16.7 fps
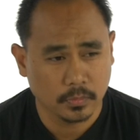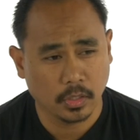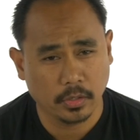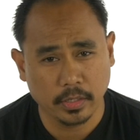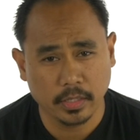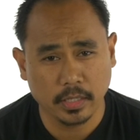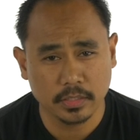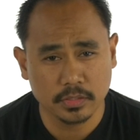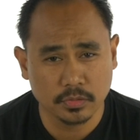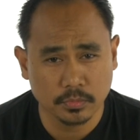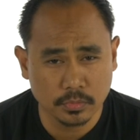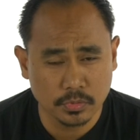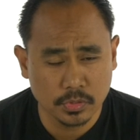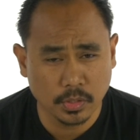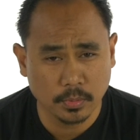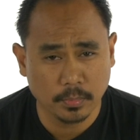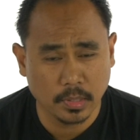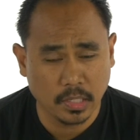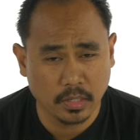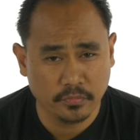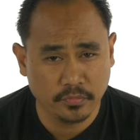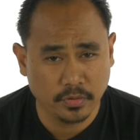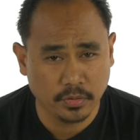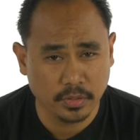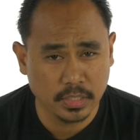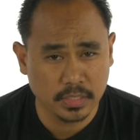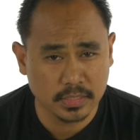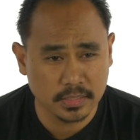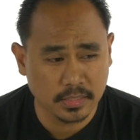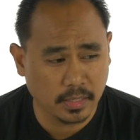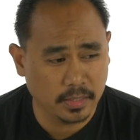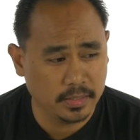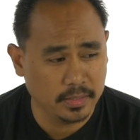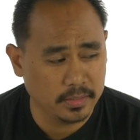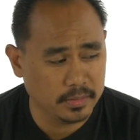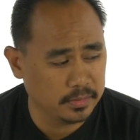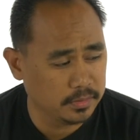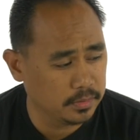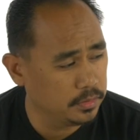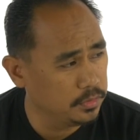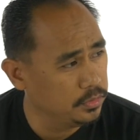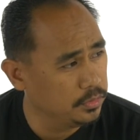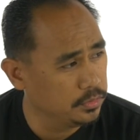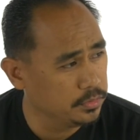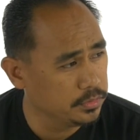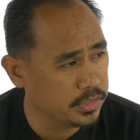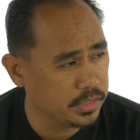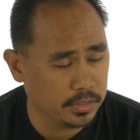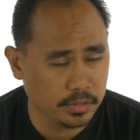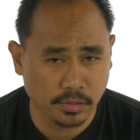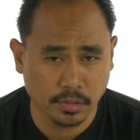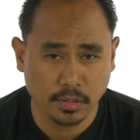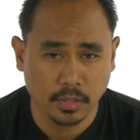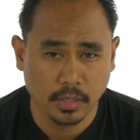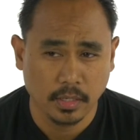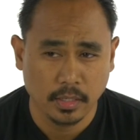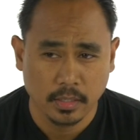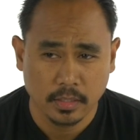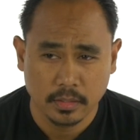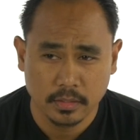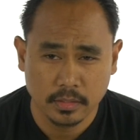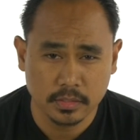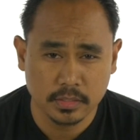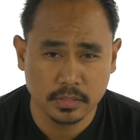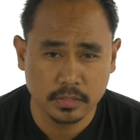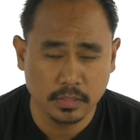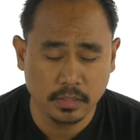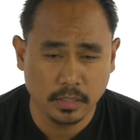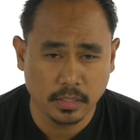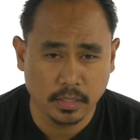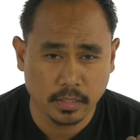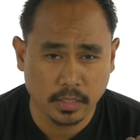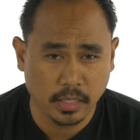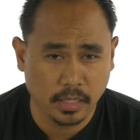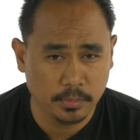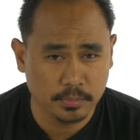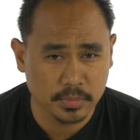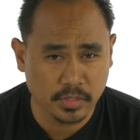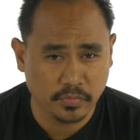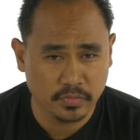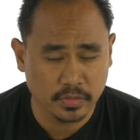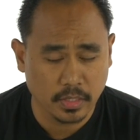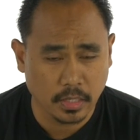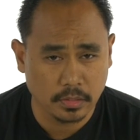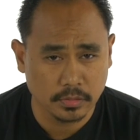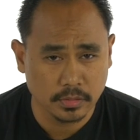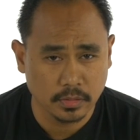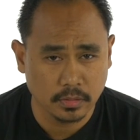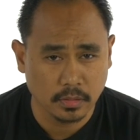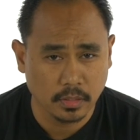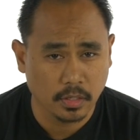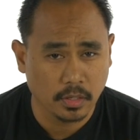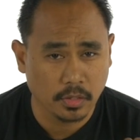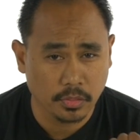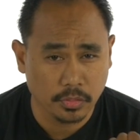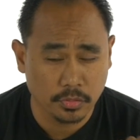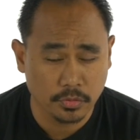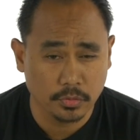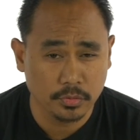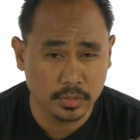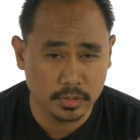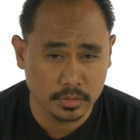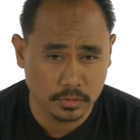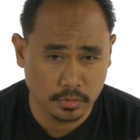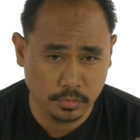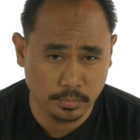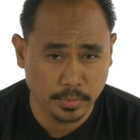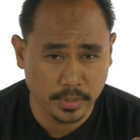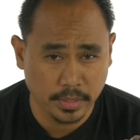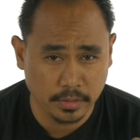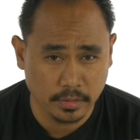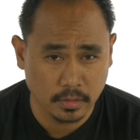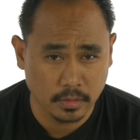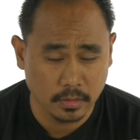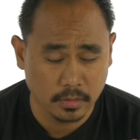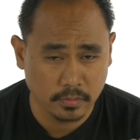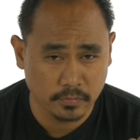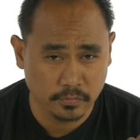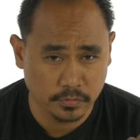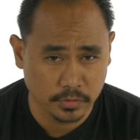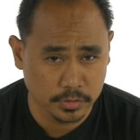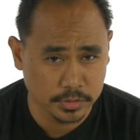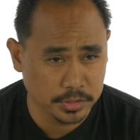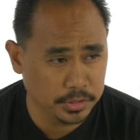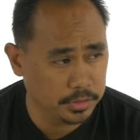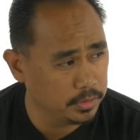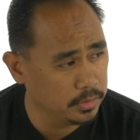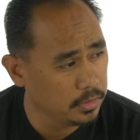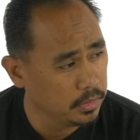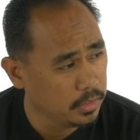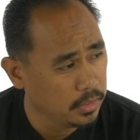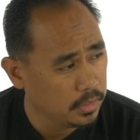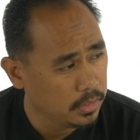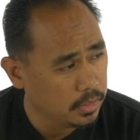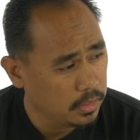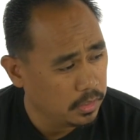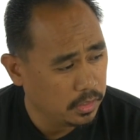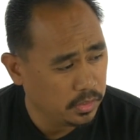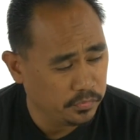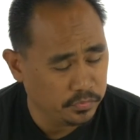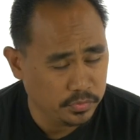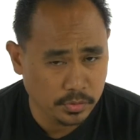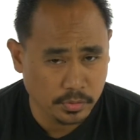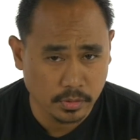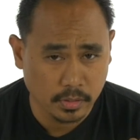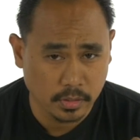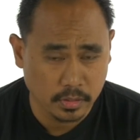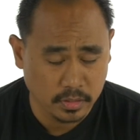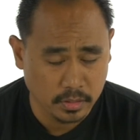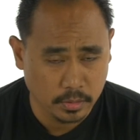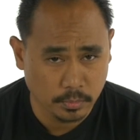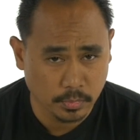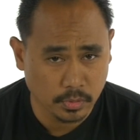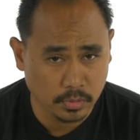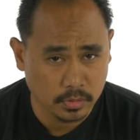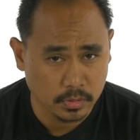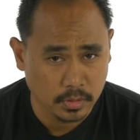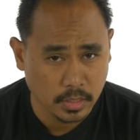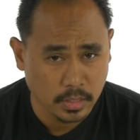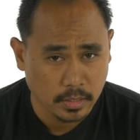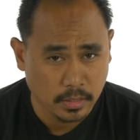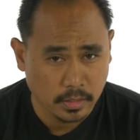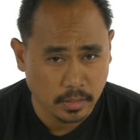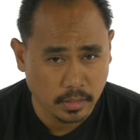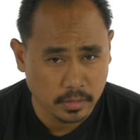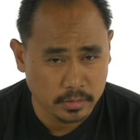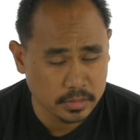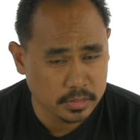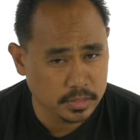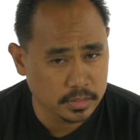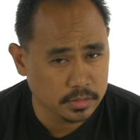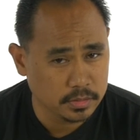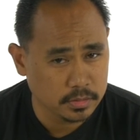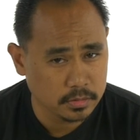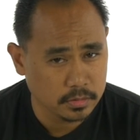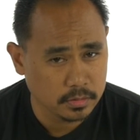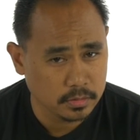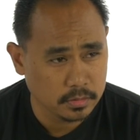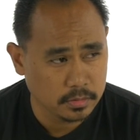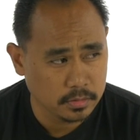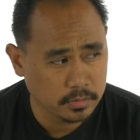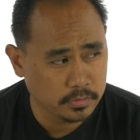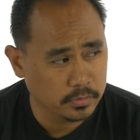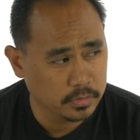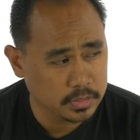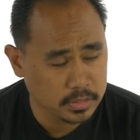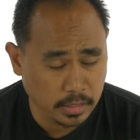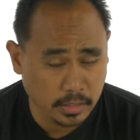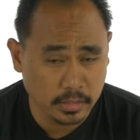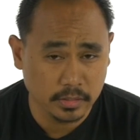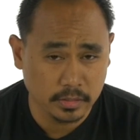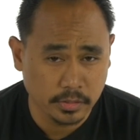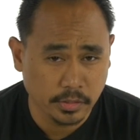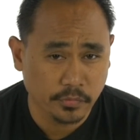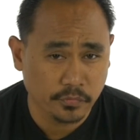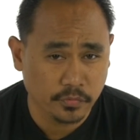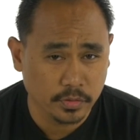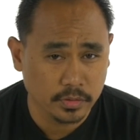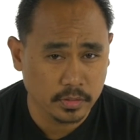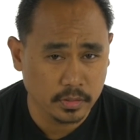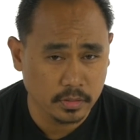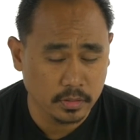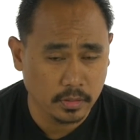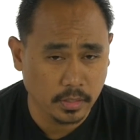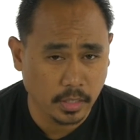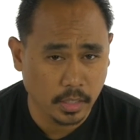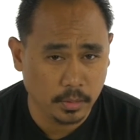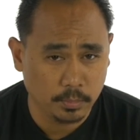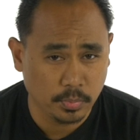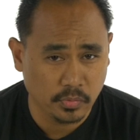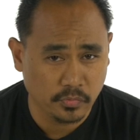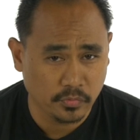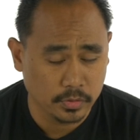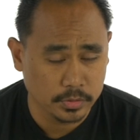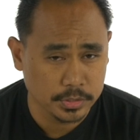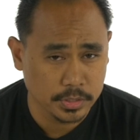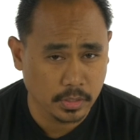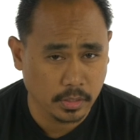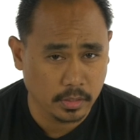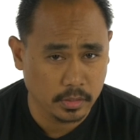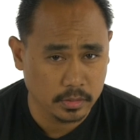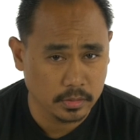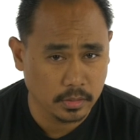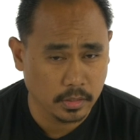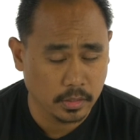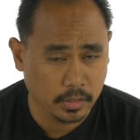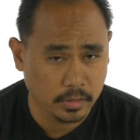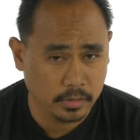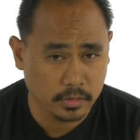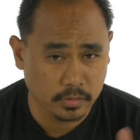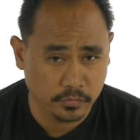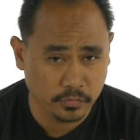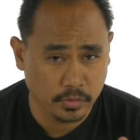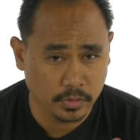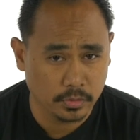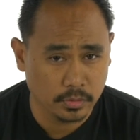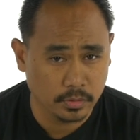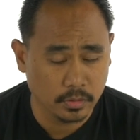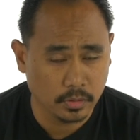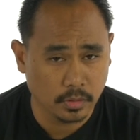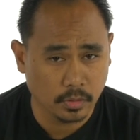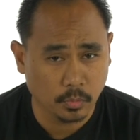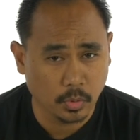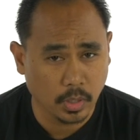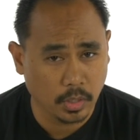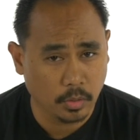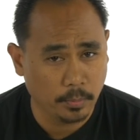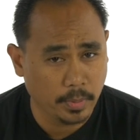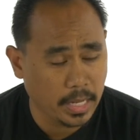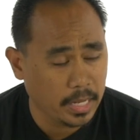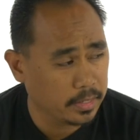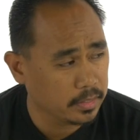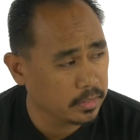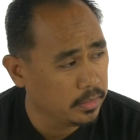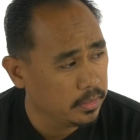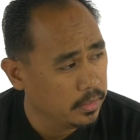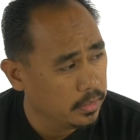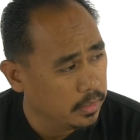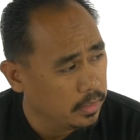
Alright guys, some very exciting news here. This is the Came 7000 32-bit version of their gimbal. This is slightly different than the 8-bit version I configured a while back.